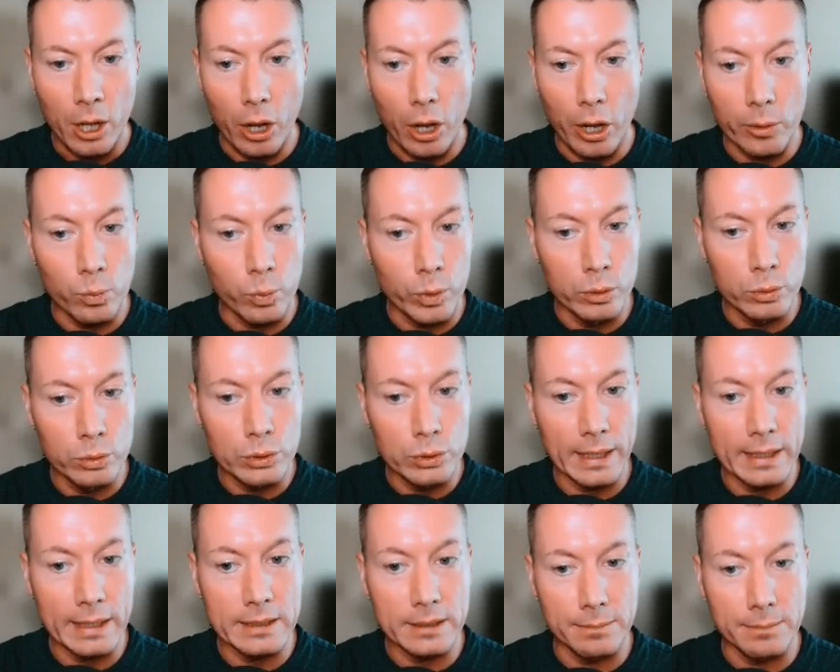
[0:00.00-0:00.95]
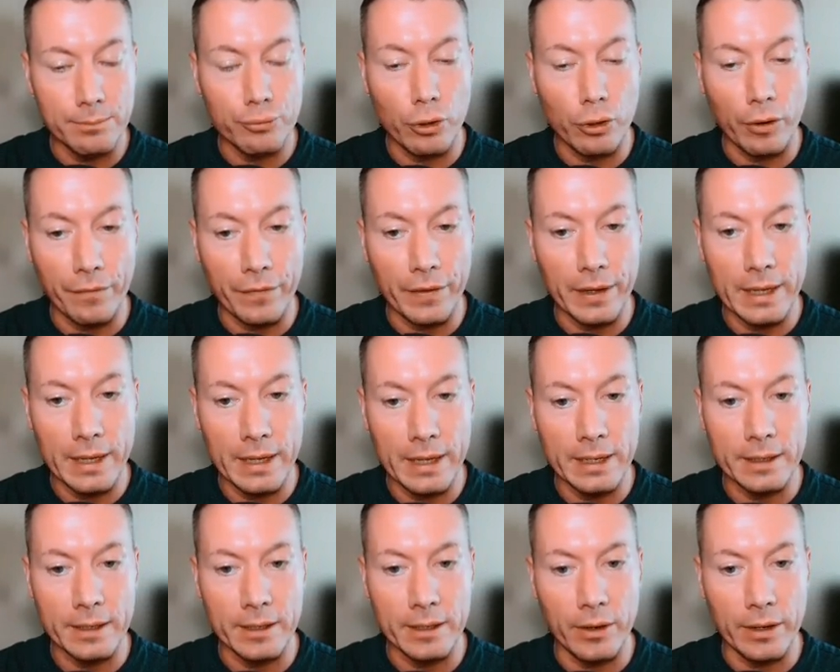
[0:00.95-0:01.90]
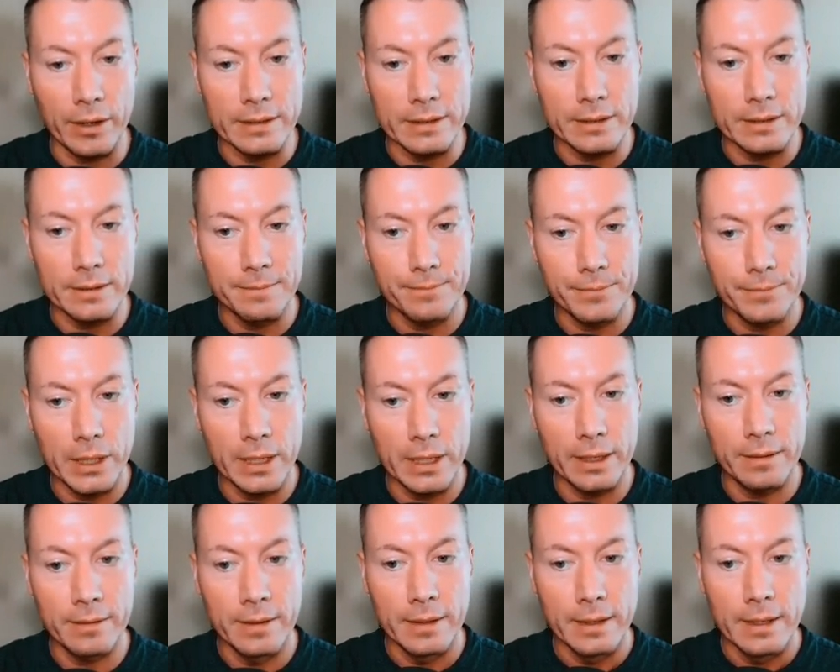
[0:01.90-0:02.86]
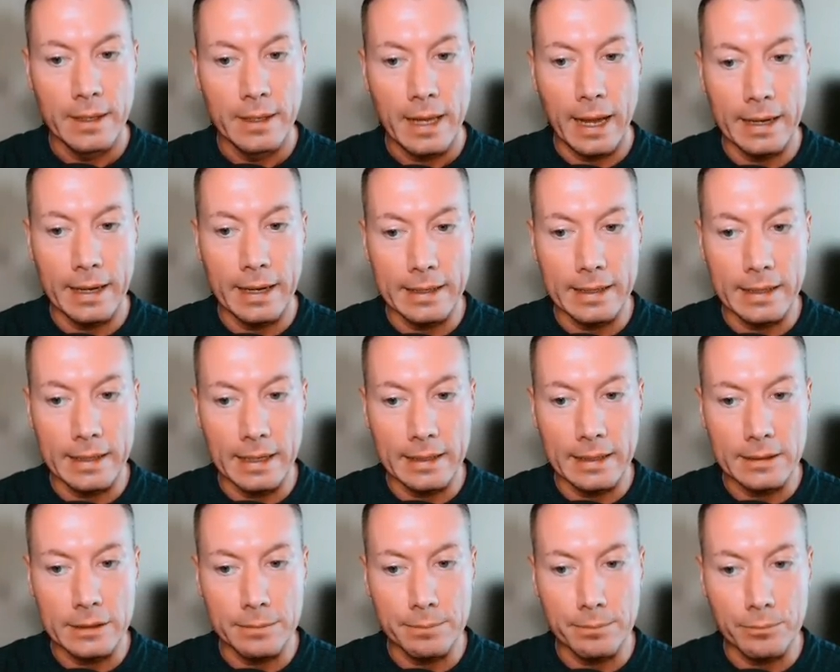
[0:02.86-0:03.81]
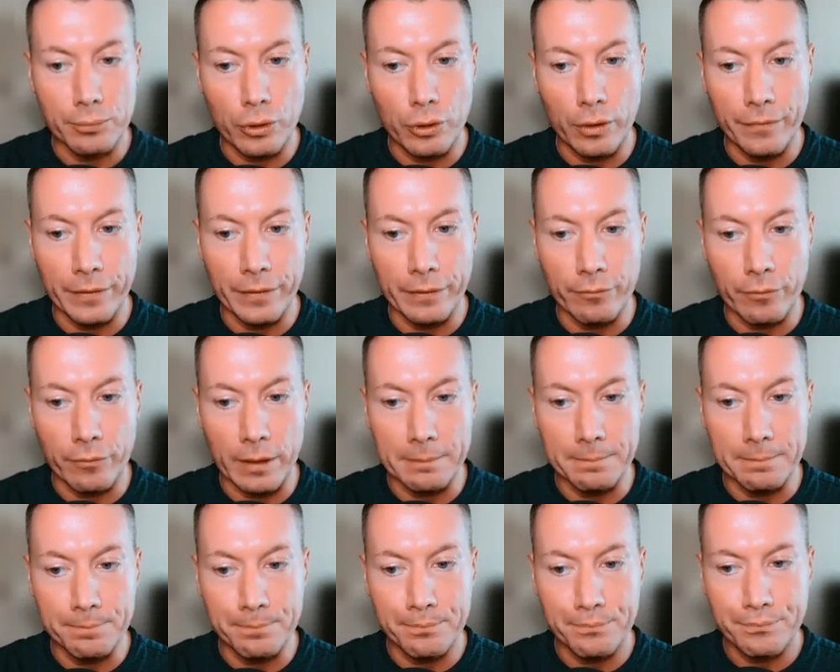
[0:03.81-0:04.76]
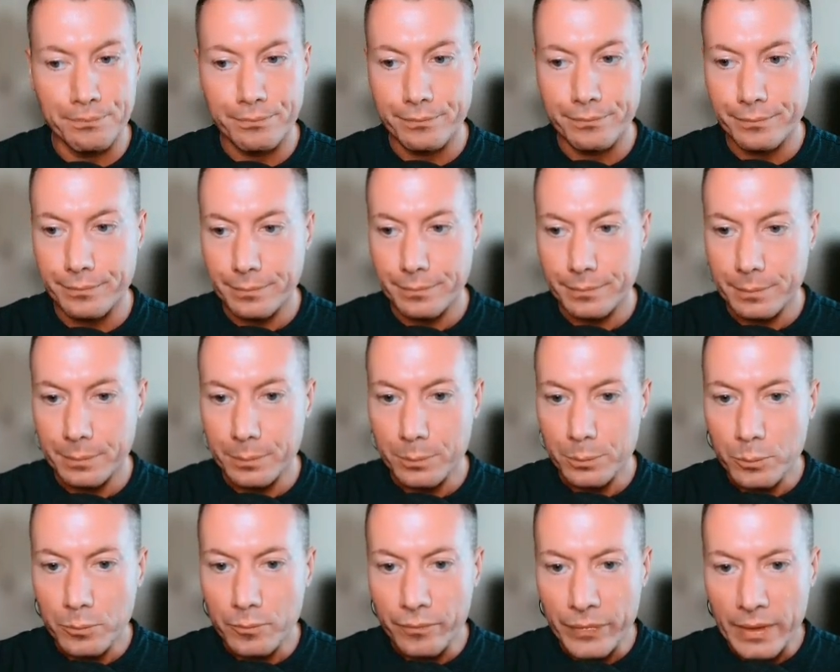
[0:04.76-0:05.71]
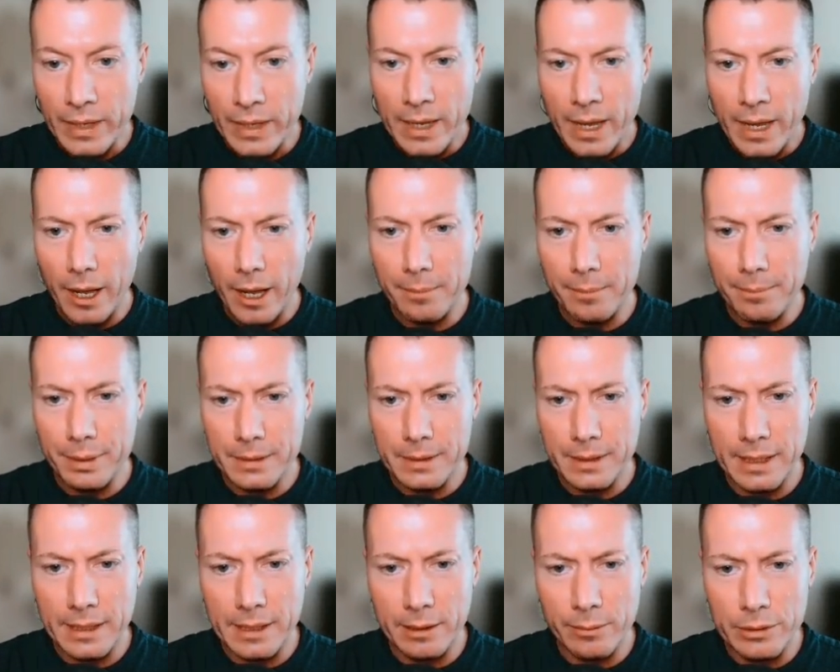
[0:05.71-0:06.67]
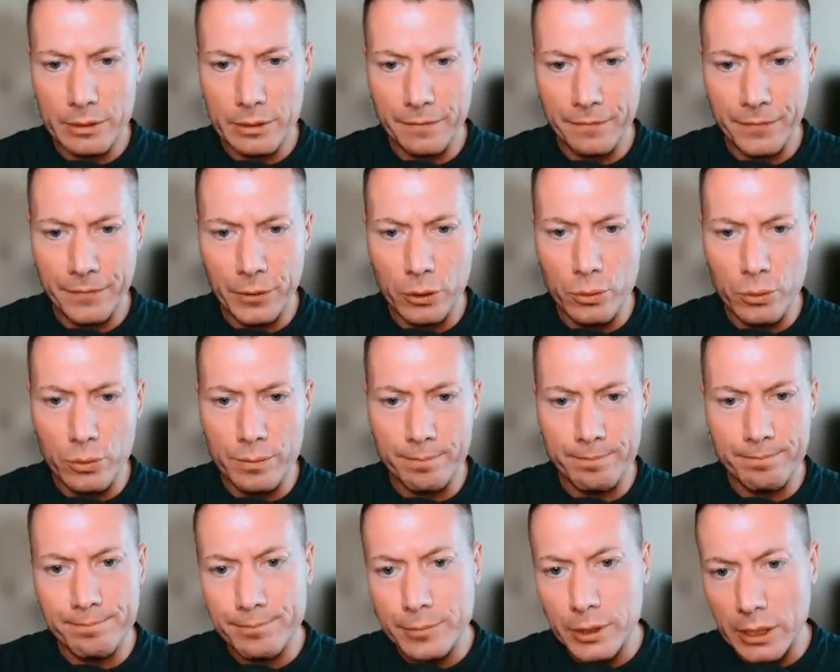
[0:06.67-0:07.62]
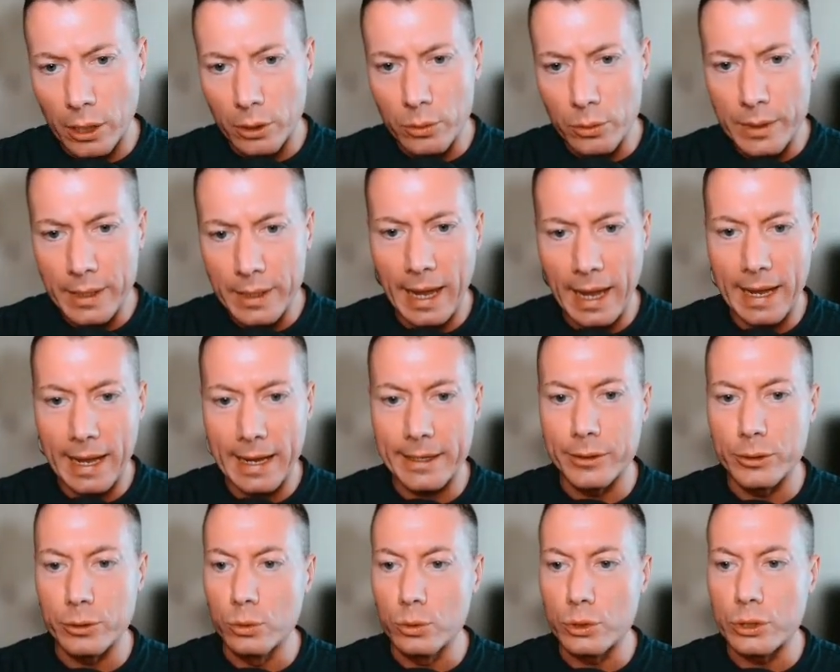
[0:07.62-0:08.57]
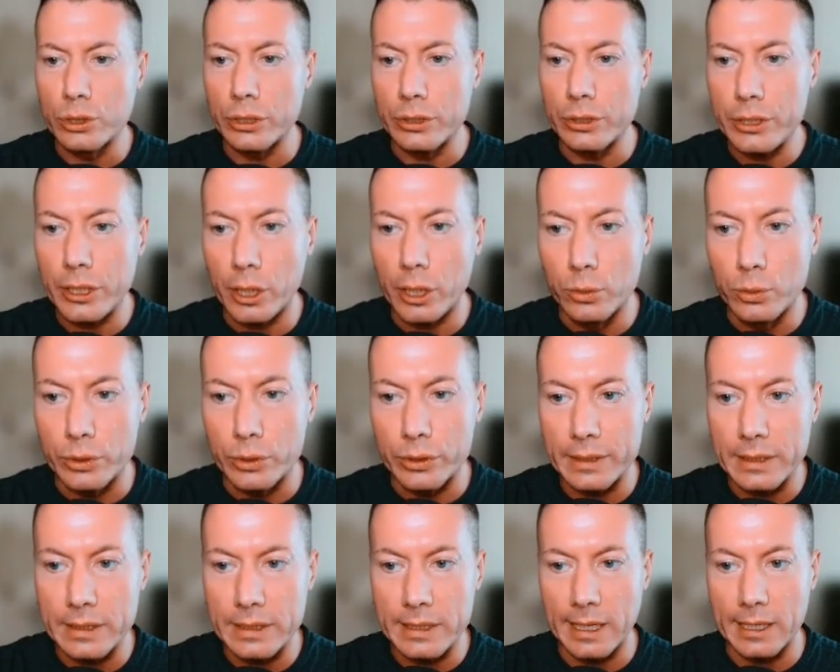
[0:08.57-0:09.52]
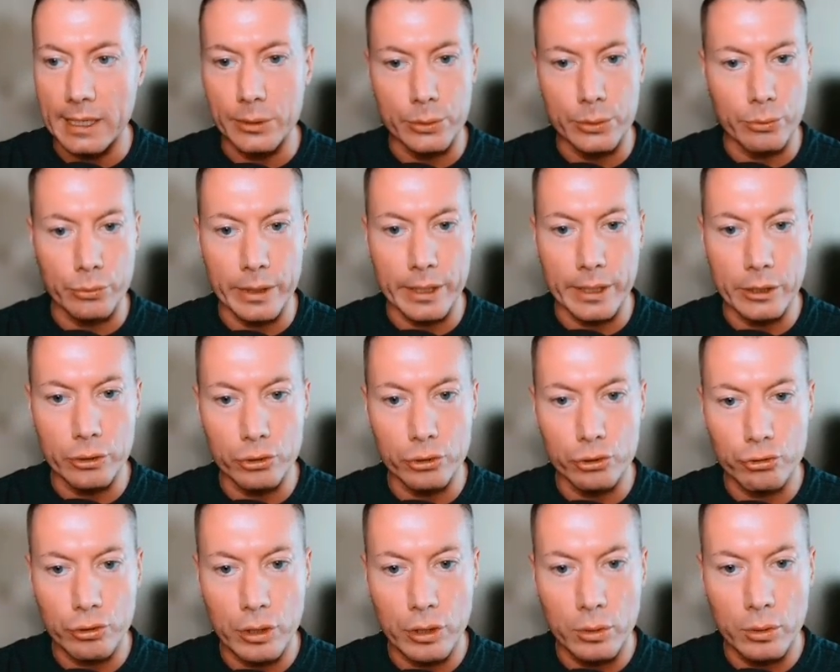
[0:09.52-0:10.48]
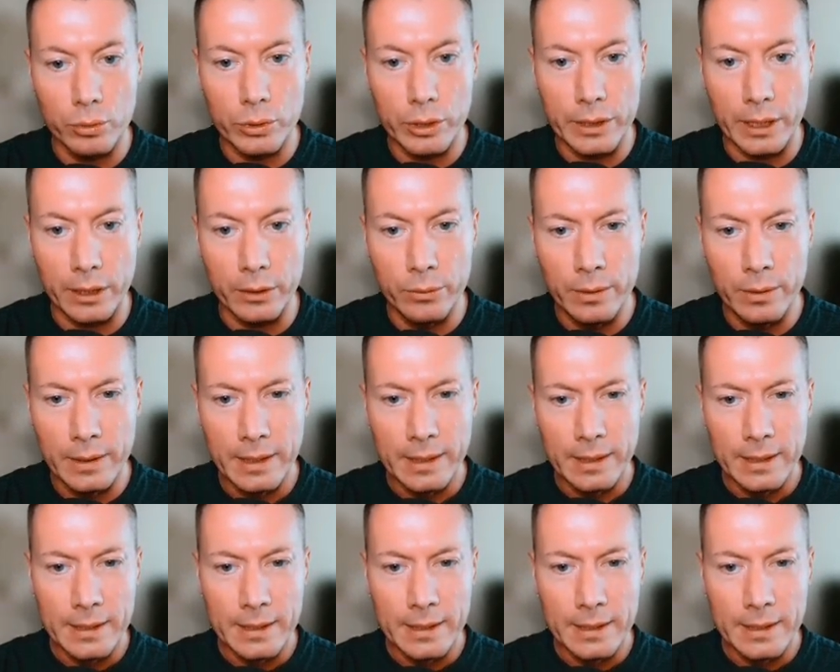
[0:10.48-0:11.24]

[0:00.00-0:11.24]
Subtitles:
I will take some profit here, guys. Yeah, and then let some profit run. But yeah, there was a few... you know, candles that told us sellers are in control. You know,